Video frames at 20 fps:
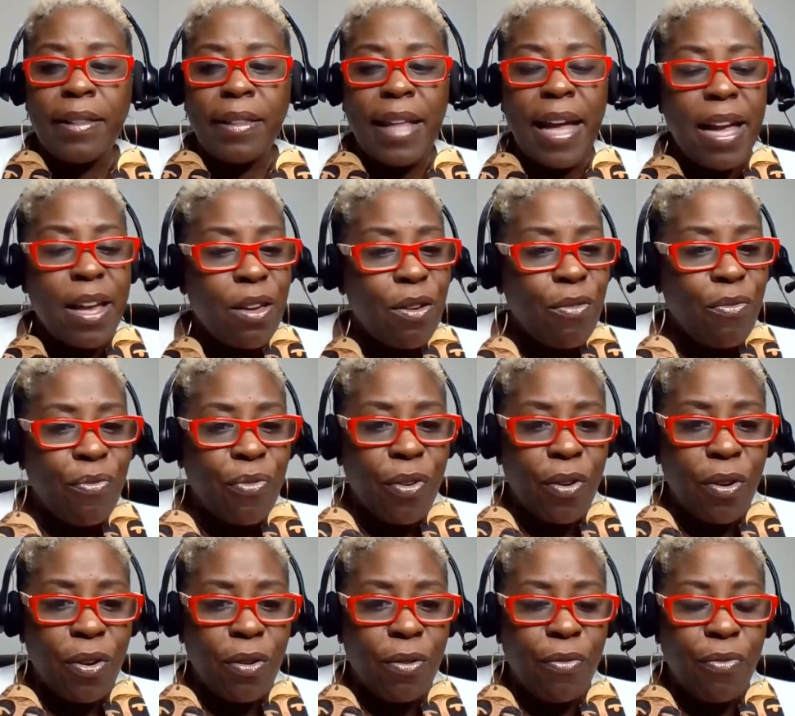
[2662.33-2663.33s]
Thank you
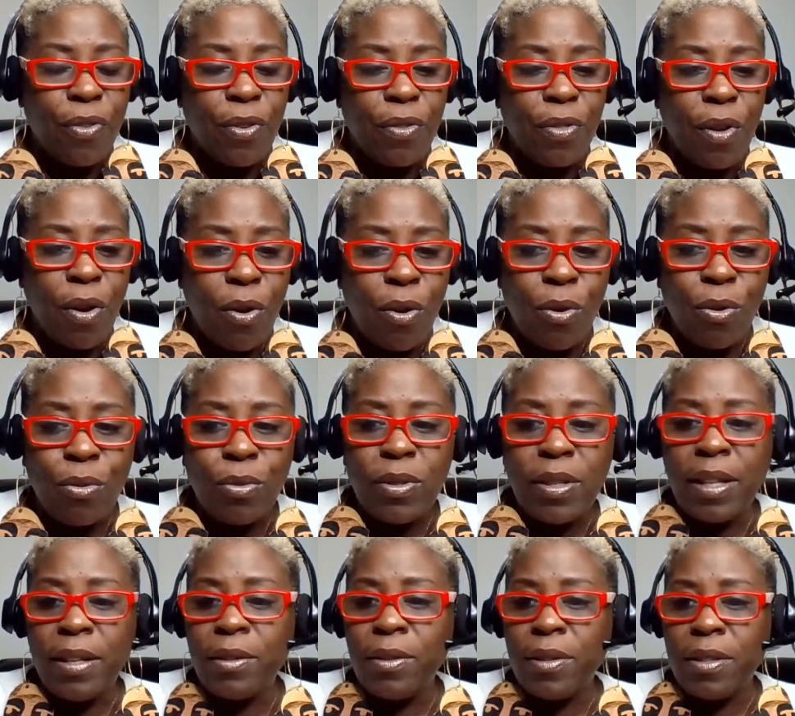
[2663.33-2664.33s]
for those
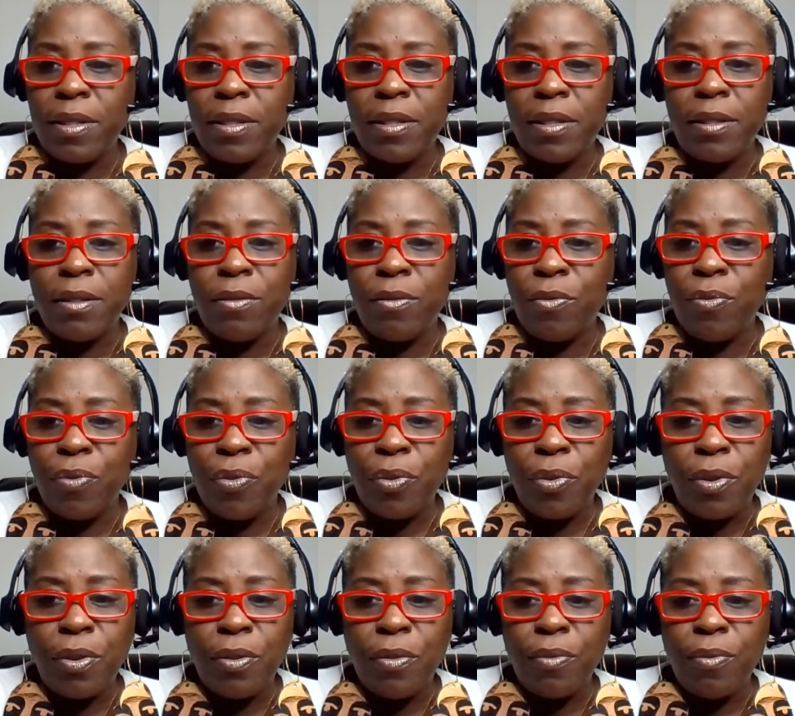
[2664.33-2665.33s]

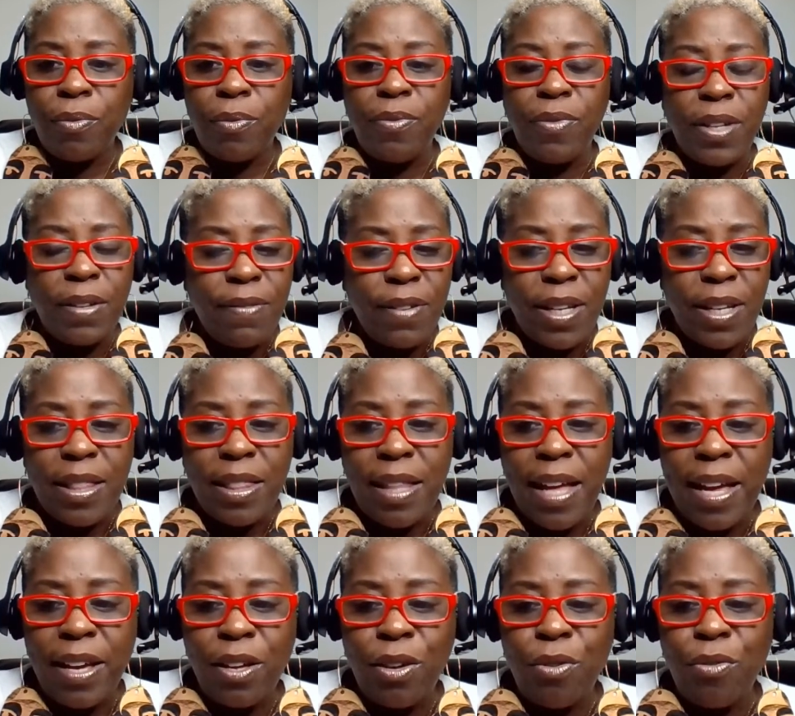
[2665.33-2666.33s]
for Vivian,
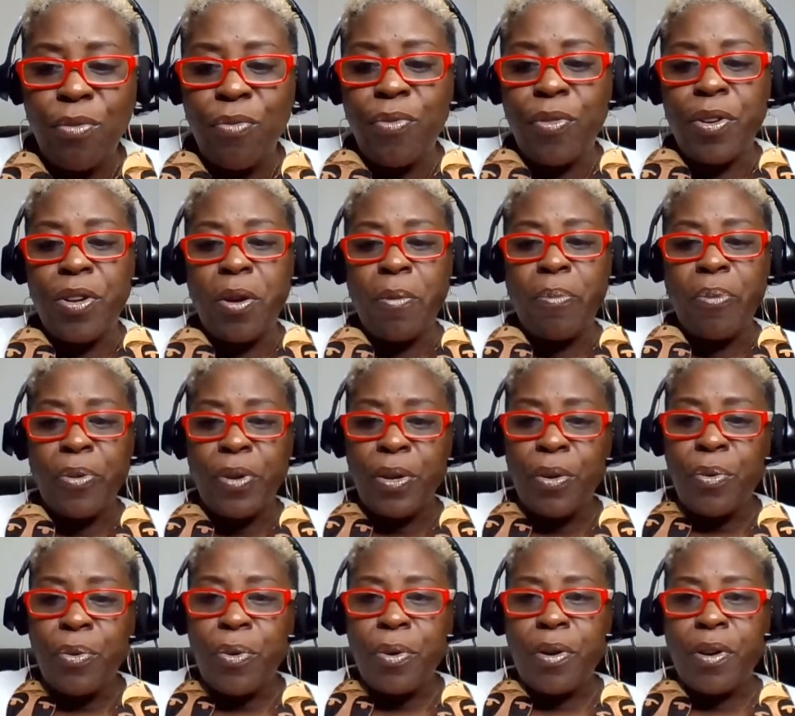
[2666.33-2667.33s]
thank you for your
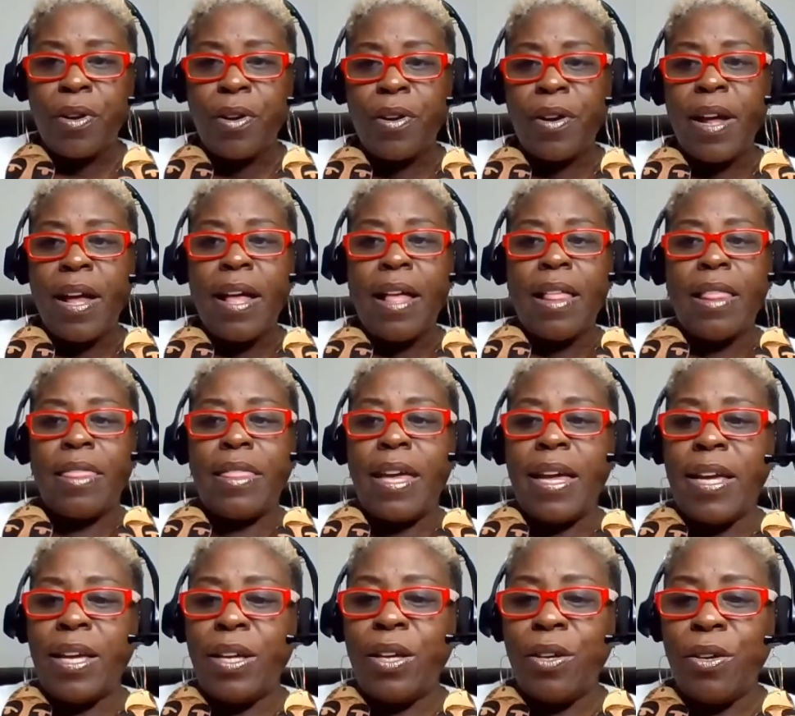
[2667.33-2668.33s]
pre-order.
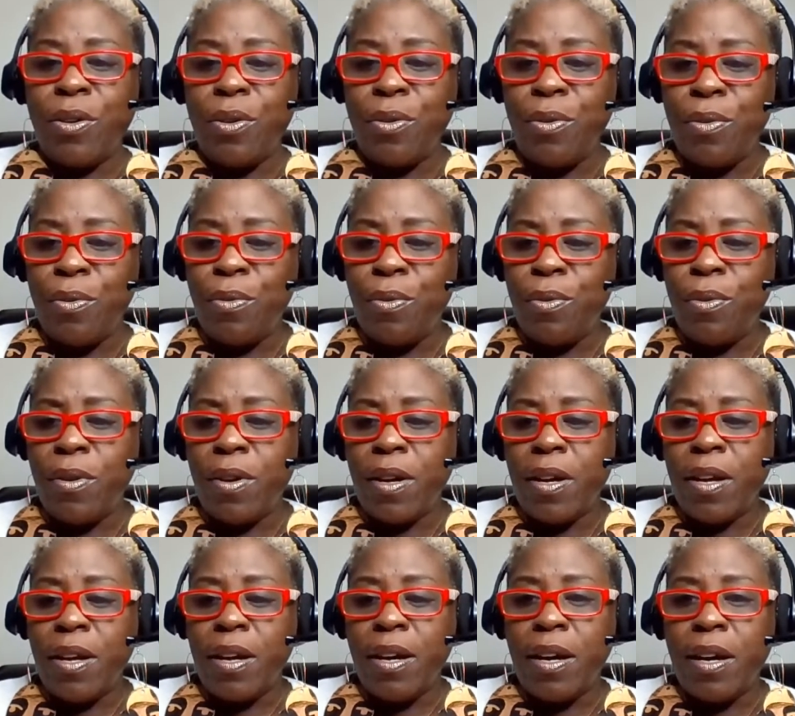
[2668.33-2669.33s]
Thank you,
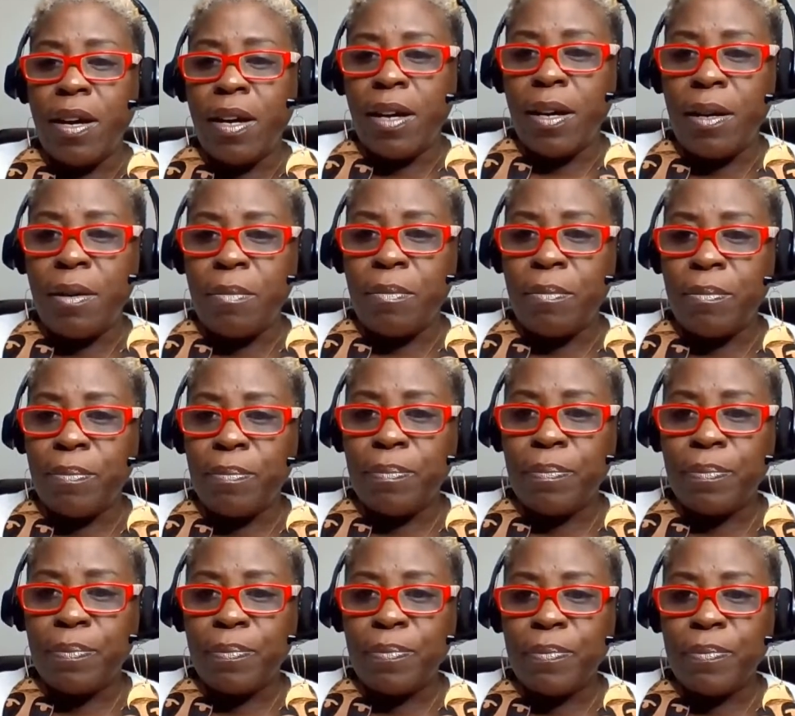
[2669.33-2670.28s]
um,